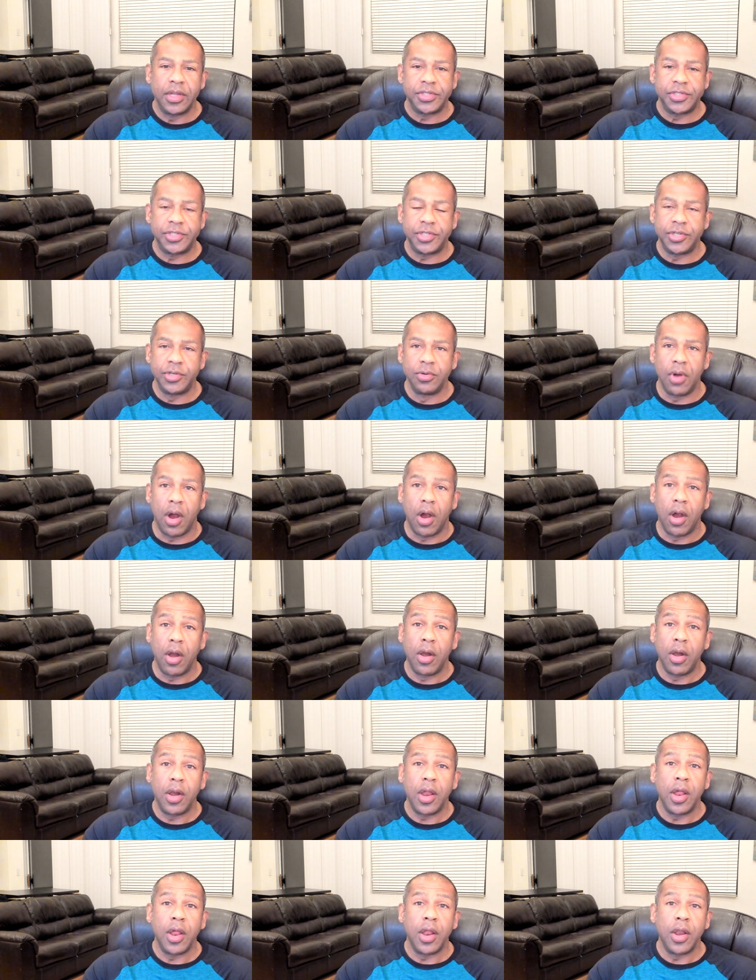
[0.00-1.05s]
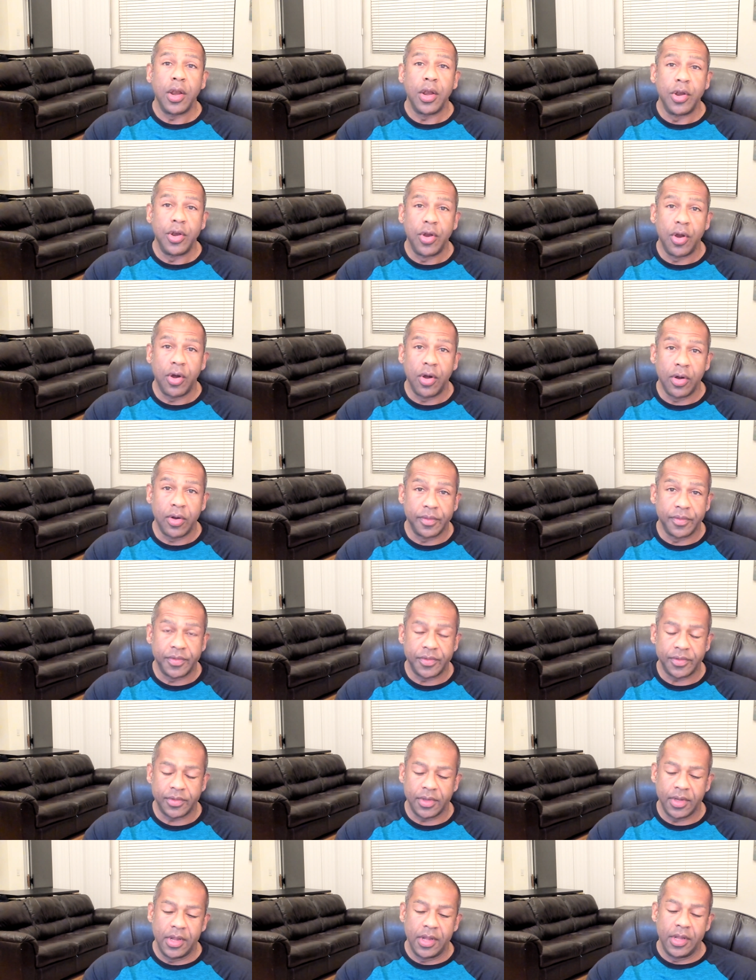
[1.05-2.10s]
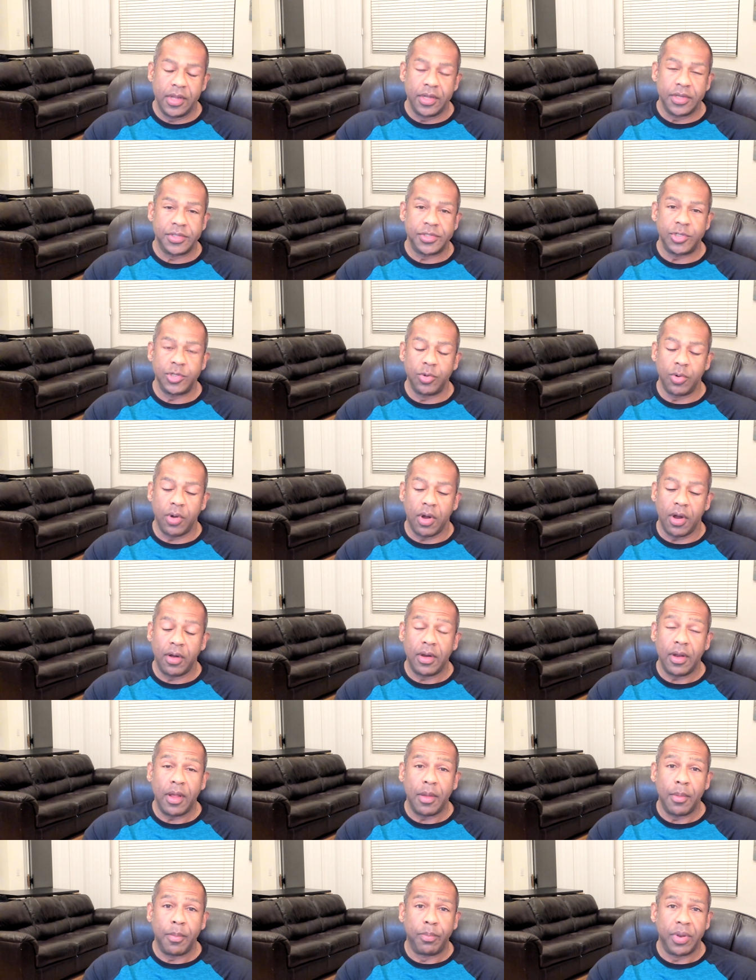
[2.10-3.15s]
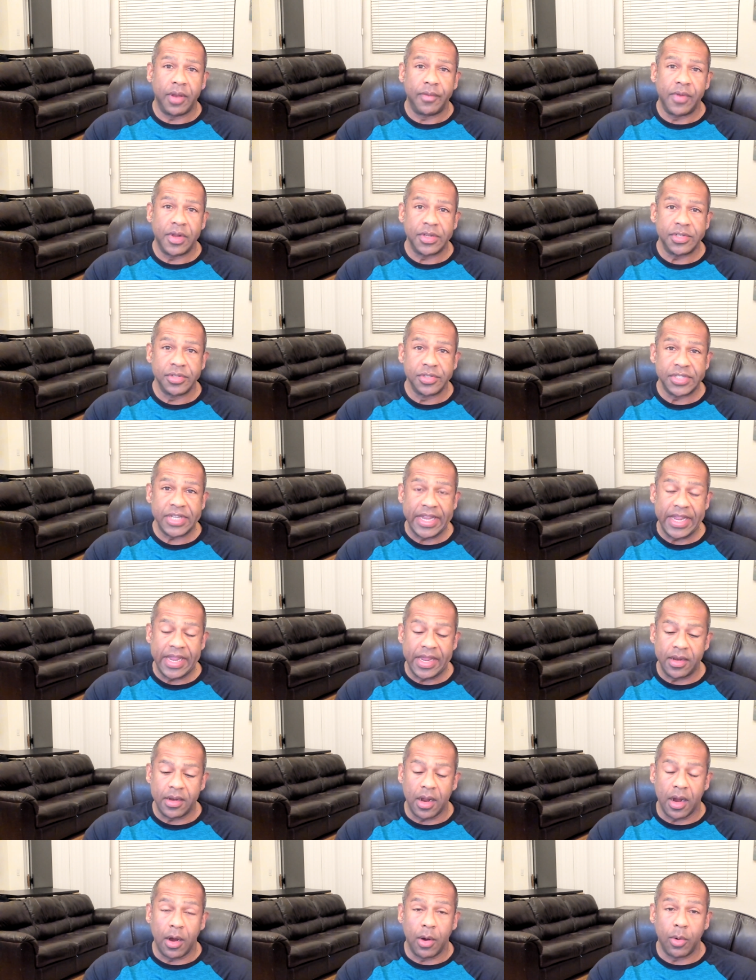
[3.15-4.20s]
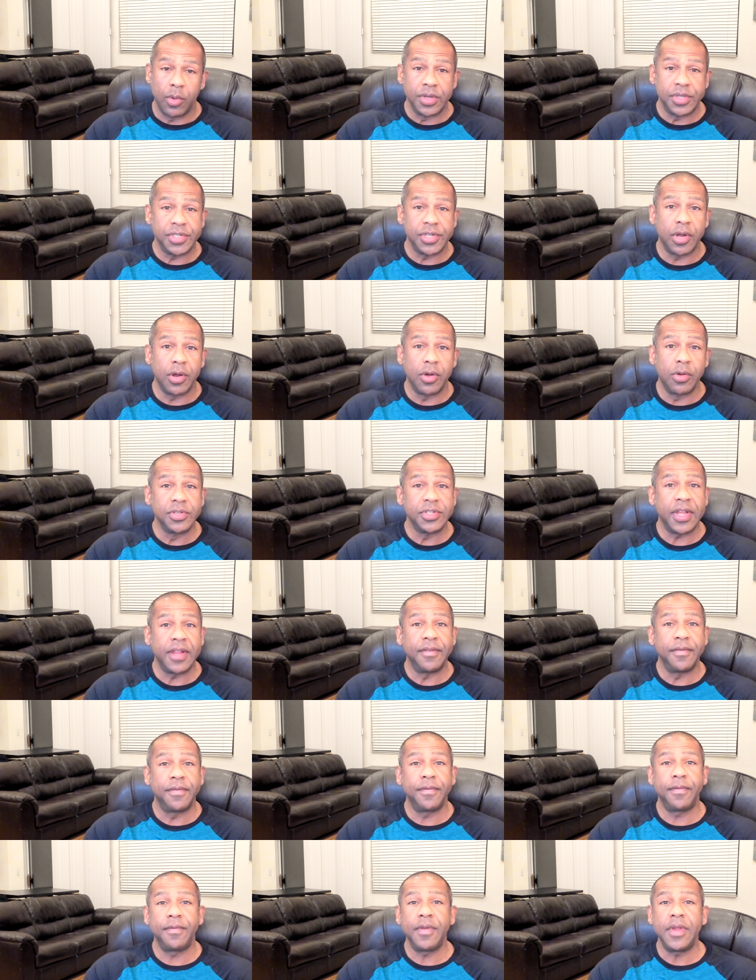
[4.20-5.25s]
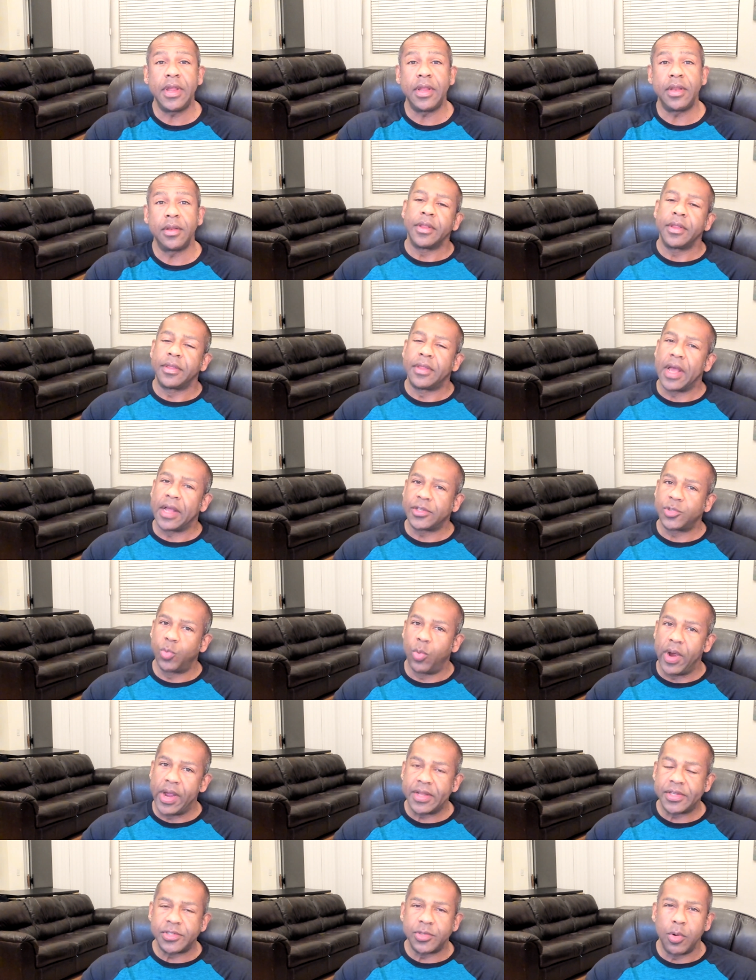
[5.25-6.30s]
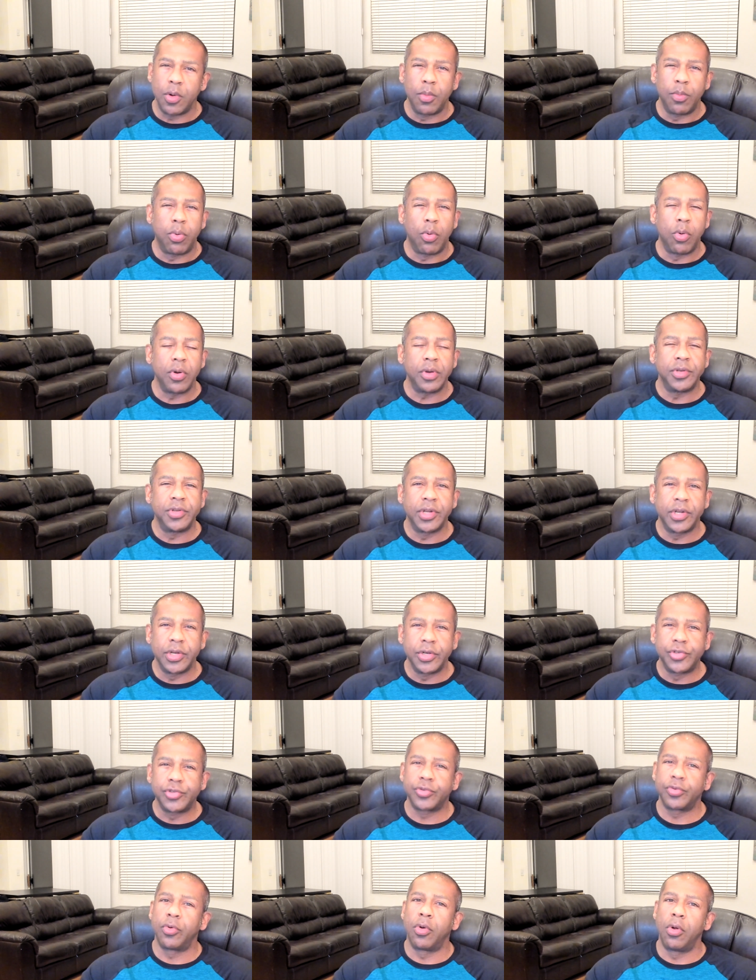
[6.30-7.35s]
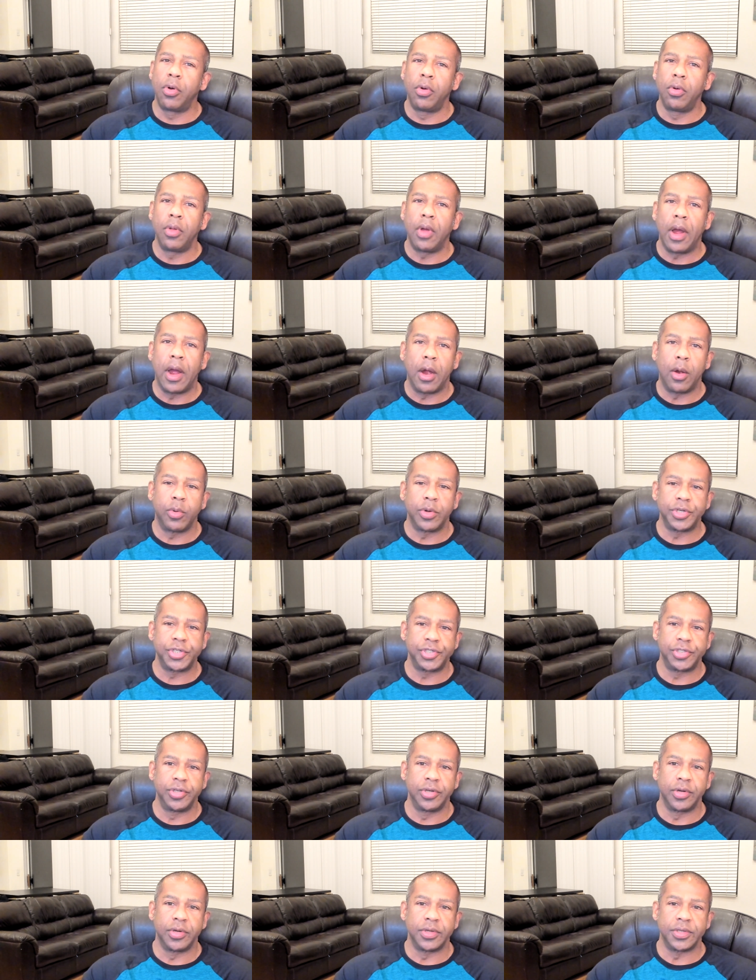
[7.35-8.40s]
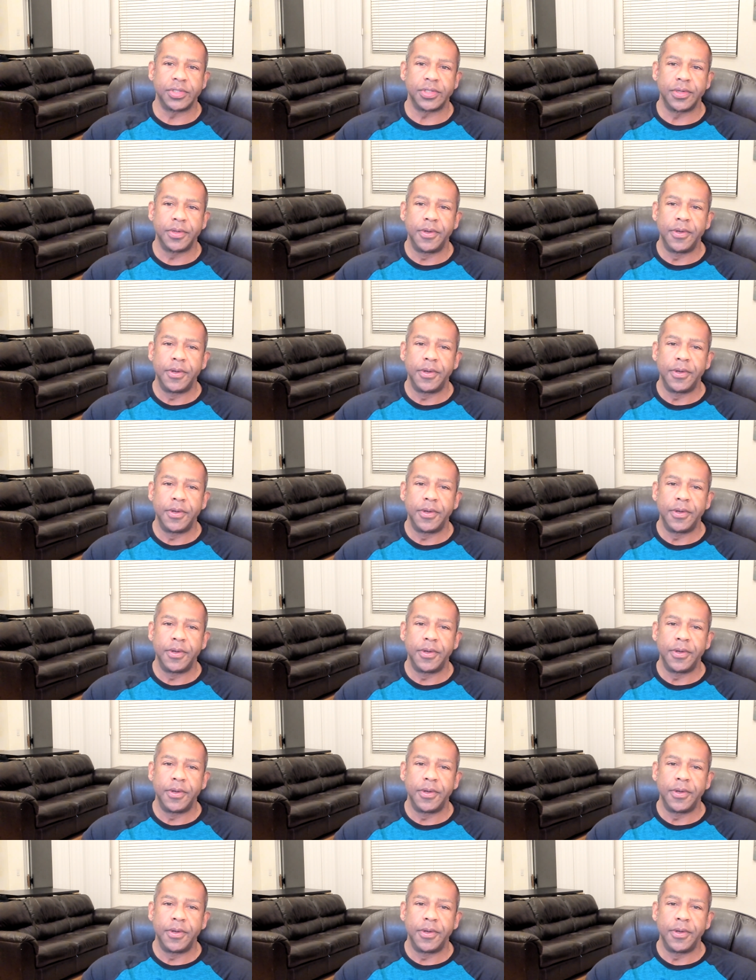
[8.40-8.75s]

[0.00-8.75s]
to our nerves, to our blood vessels in our toes and feet. That's why it's so important to control our sugars.